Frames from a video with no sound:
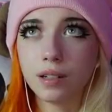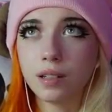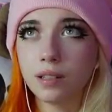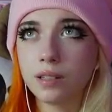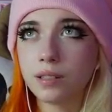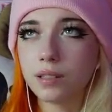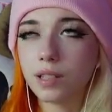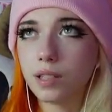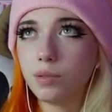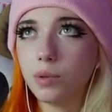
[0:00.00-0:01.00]
It's a
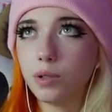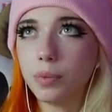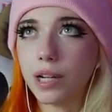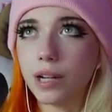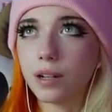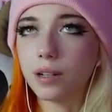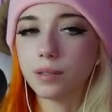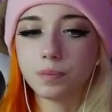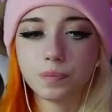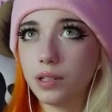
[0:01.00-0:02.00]
cute little bear.
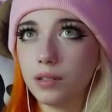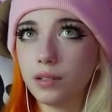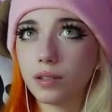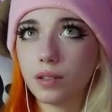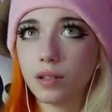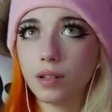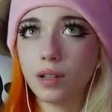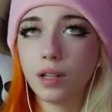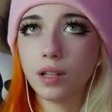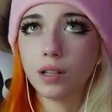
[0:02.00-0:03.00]

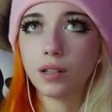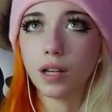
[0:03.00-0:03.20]
That is